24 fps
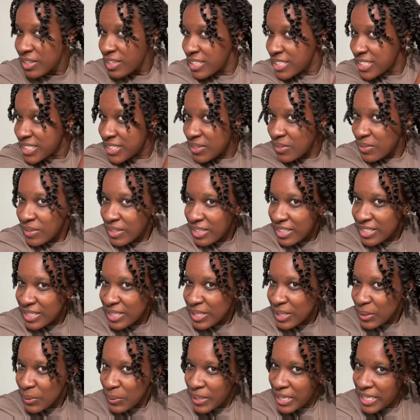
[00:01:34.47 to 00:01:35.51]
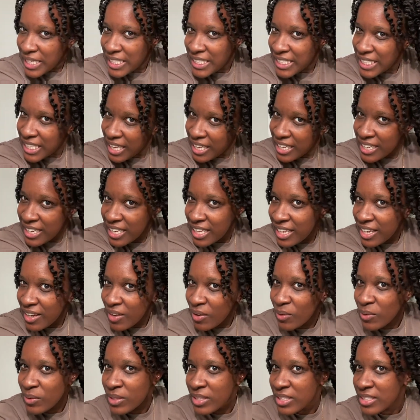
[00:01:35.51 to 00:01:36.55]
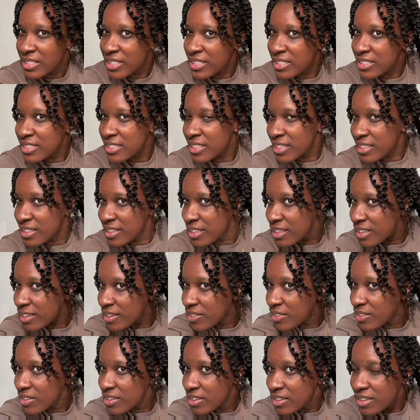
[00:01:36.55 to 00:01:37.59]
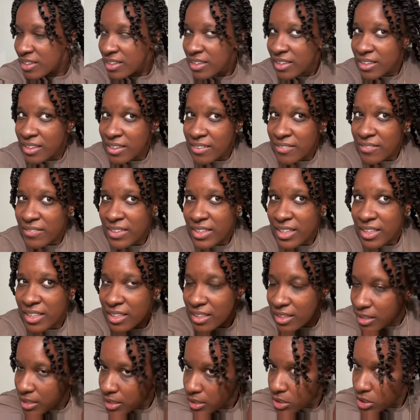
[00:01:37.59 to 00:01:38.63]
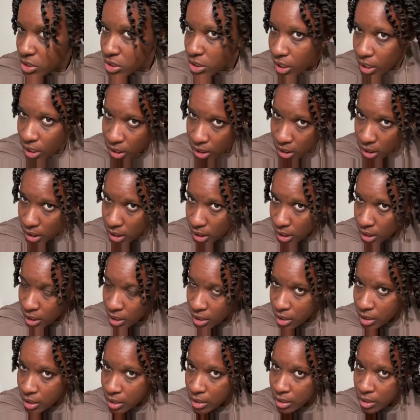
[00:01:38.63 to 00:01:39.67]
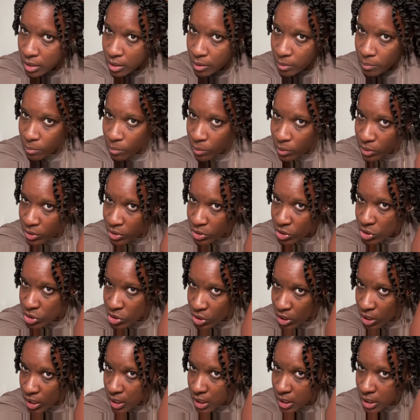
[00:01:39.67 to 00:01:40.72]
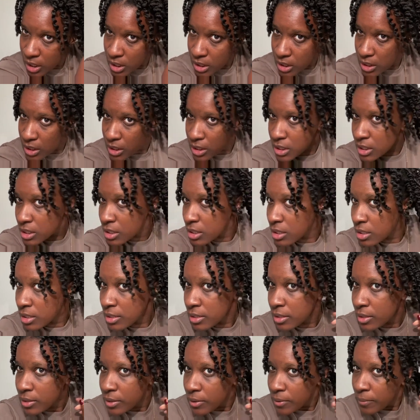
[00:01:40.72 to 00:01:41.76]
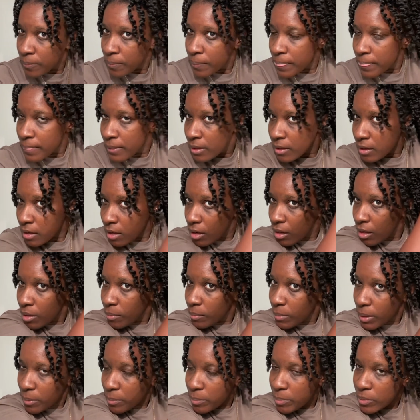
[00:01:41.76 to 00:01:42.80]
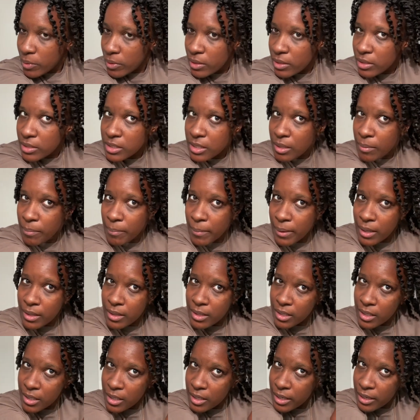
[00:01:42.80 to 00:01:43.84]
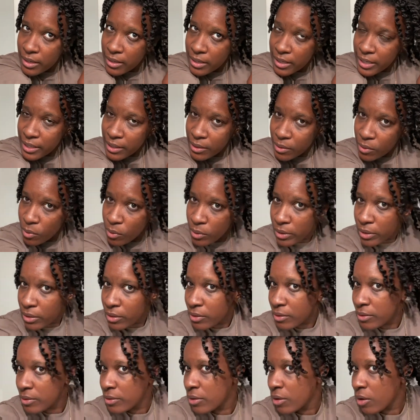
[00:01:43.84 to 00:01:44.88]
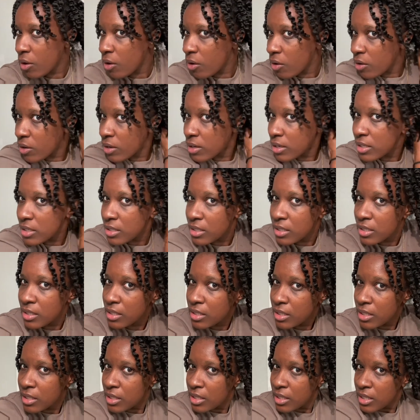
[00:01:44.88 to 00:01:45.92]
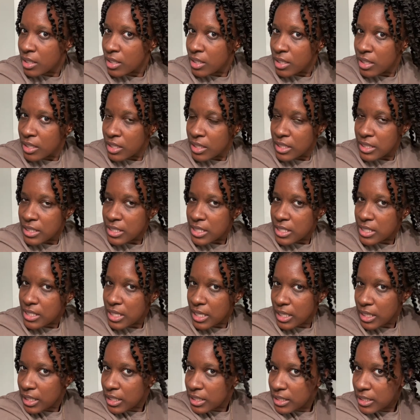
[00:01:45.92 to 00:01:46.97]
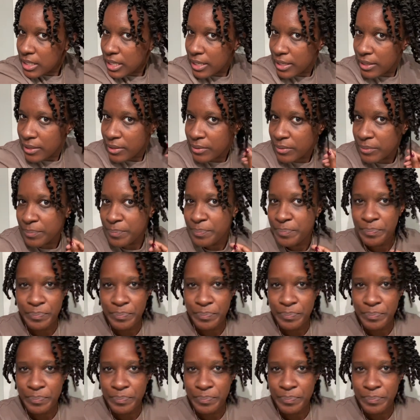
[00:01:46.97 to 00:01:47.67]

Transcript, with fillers: Don't get too excited. Oh, this looks good though. I feel like it looks shiny and moisturized. Um, I put Melanin Hair Care Oil on to take it down.